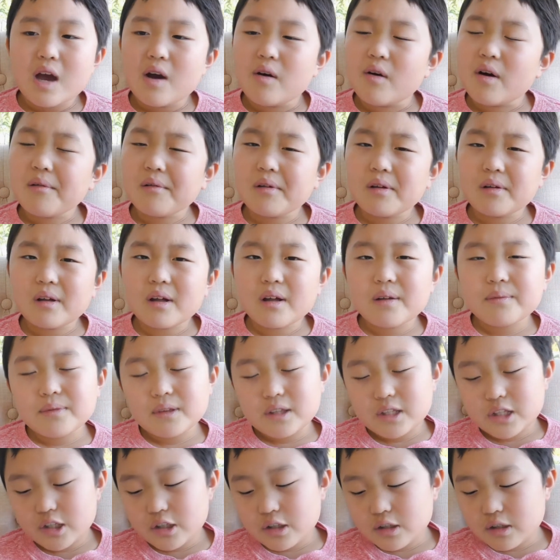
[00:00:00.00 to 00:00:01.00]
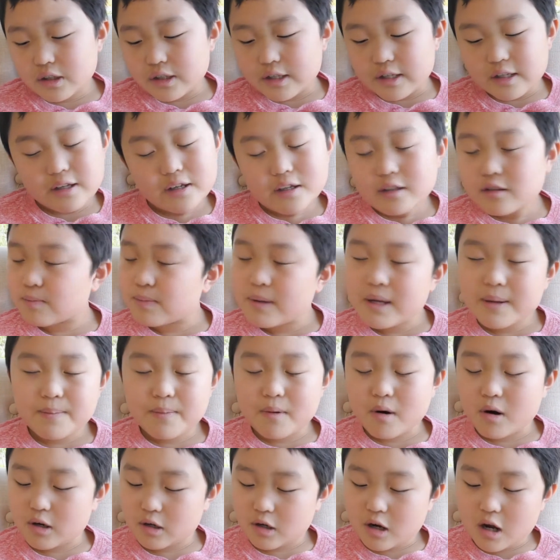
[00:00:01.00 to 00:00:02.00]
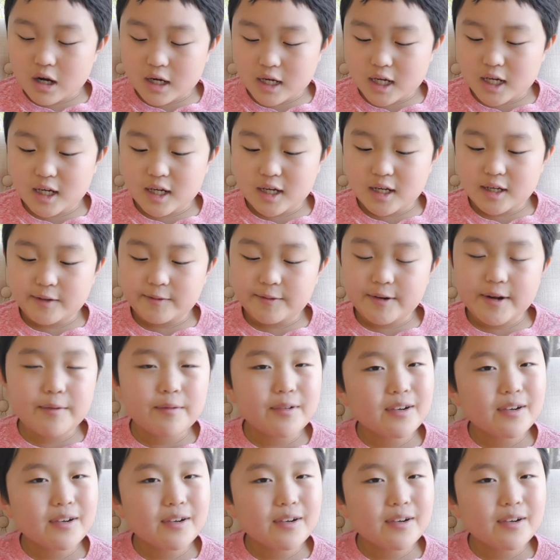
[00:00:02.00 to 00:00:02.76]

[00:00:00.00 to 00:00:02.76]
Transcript: Well, these people are not kind, right?